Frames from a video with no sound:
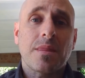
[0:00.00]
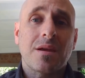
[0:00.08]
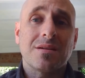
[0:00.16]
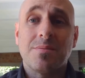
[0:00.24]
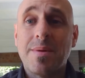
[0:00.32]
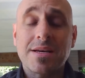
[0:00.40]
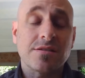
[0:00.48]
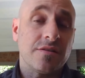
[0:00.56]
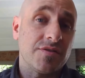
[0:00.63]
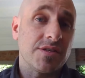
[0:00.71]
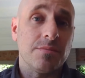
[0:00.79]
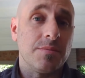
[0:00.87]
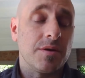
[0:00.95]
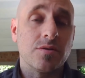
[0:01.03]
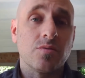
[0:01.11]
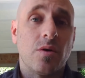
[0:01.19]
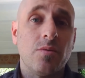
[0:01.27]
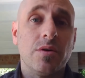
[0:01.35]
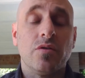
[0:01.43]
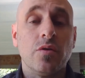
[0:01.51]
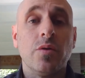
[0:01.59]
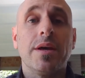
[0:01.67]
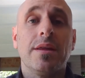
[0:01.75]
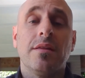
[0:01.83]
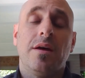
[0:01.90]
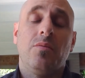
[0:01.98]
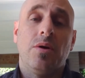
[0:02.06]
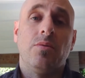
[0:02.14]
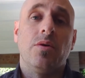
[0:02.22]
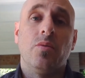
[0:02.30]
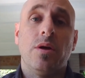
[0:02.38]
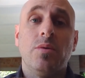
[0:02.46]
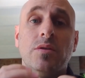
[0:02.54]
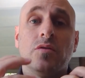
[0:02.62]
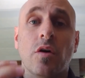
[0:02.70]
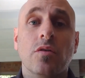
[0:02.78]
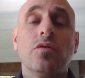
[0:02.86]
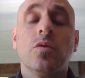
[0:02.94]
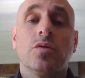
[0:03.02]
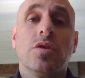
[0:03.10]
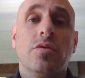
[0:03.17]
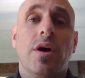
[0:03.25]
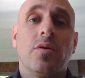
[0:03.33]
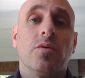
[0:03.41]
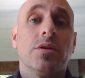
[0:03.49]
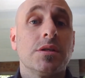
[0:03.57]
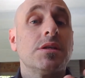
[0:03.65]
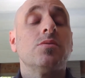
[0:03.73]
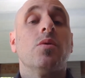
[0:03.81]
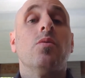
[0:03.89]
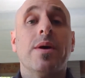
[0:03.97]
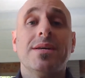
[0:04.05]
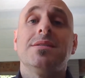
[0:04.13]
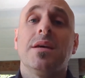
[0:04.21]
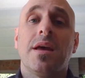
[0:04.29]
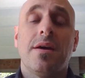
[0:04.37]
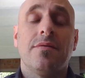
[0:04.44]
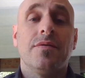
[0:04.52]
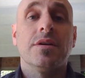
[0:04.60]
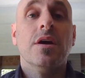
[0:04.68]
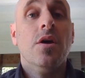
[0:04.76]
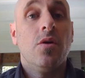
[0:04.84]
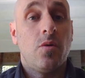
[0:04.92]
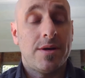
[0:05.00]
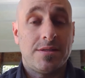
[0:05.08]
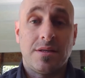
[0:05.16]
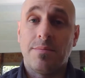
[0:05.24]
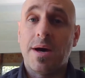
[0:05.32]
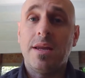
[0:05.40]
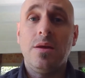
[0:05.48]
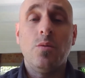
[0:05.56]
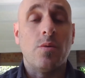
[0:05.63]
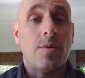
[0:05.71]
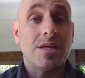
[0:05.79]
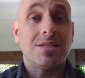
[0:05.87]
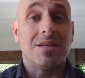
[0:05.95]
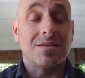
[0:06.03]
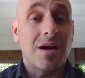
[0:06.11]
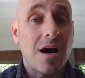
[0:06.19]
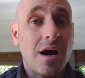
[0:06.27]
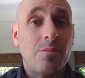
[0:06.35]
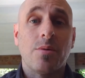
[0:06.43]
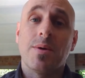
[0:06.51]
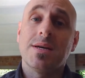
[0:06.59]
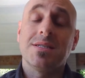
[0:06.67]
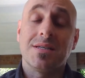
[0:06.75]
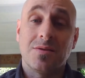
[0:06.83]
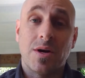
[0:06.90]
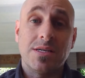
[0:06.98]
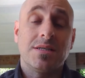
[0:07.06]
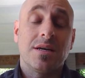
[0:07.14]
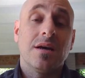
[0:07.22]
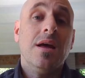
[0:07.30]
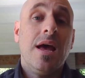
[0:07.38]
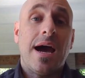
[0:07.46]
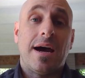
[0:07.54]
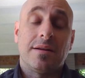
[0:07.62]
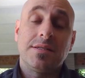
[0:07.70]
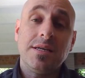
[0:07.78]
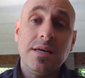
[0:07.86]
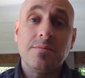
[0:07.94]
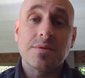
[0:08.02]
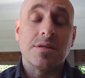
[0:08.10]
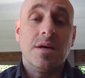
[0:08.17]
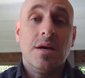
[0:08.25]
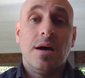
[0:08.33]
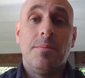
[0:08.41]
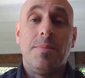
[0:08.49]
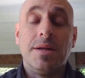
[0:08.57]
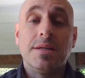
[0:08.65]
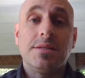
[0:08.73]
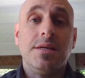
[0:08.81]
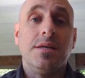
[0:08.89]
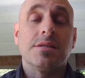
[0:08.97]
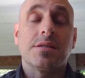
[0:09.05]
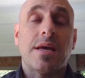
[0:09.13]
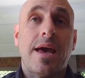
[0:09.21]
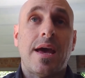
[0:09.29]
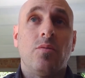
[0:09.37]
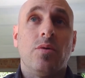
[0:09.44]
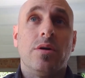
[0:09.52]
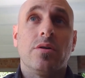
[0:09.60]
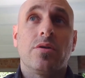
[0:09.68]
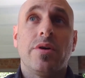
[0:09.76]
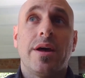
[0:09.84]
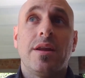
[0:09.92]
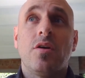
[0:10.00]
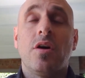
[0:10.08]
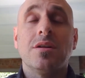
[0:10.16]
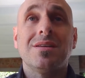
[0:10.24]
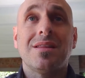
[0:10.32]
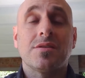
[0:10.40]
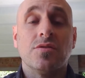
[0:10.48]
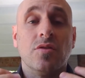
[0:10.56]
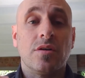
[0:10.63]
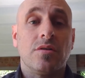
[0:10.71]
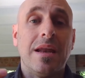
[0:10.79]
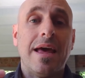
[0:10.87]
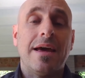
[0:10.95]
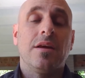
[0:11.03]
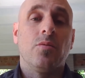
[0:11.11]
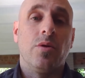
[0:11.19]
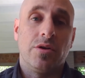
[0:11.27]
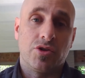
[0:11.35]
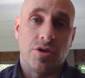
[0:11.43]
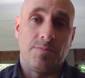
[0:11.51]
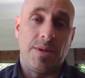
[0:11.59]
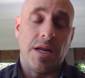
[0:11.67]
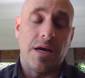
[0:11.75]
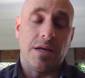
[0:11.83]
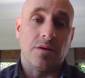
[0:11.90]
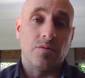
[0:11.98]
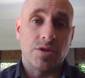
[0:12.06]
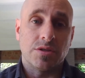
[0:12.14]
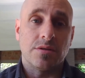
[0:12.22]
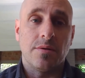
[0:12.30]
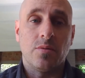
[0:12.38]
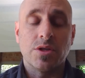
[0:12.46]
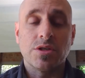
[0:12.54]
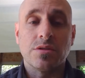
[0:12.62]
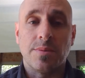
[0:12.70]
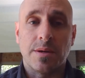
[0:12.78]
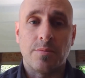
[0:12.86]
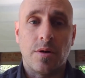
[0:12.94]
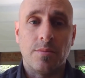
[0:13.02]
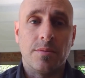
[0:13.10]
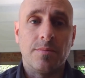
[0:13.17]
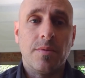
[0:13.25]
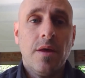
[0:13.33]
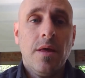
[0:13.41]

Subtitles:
it's a massive sin because what we're doing when we don't talk to the right audience is we're wasting effort, we're wasting money, we're wasting time, we're wasting our team's abilities, and we're creating content that's not landing where it should be landing, which is a big problem.